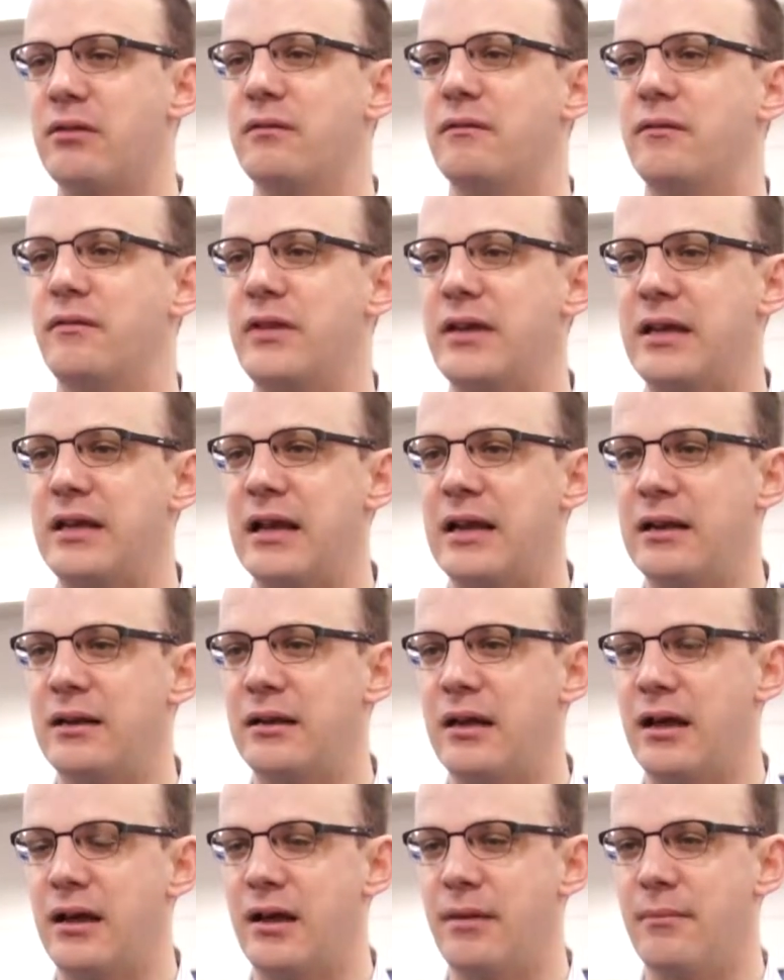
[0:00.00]
of the
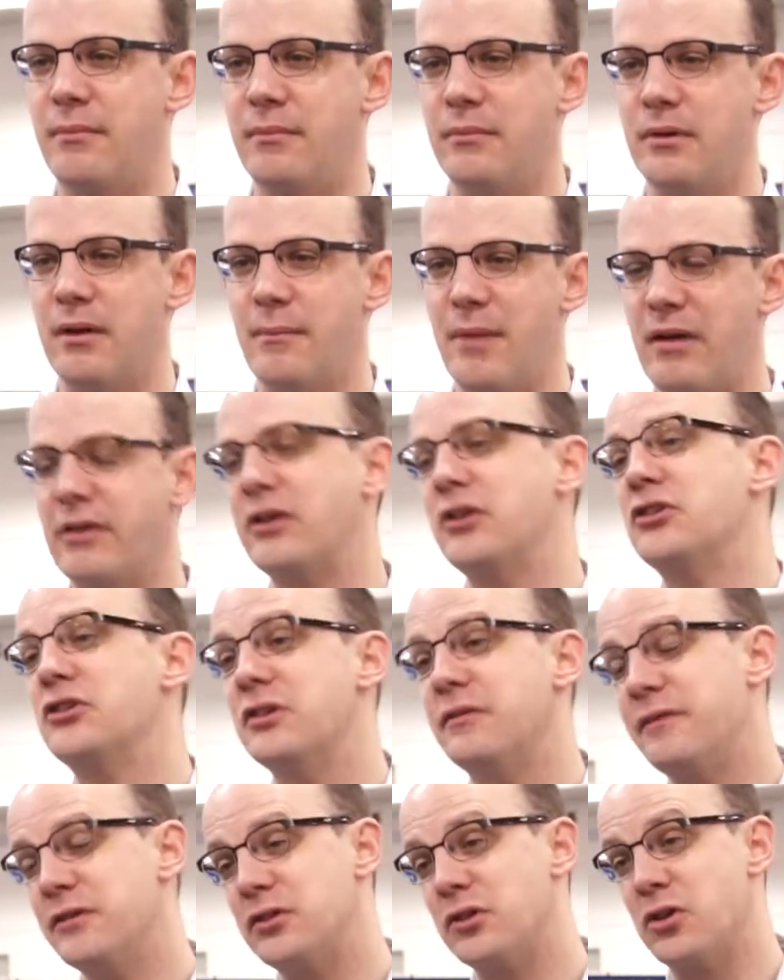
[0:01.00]
American
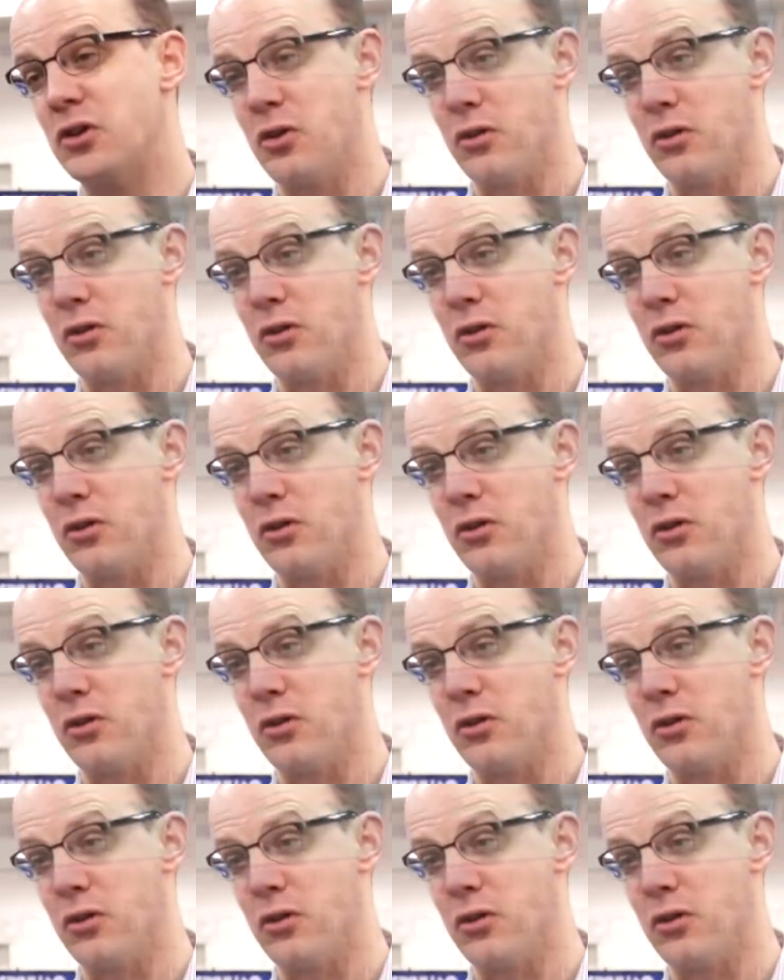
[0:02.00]
Geophysical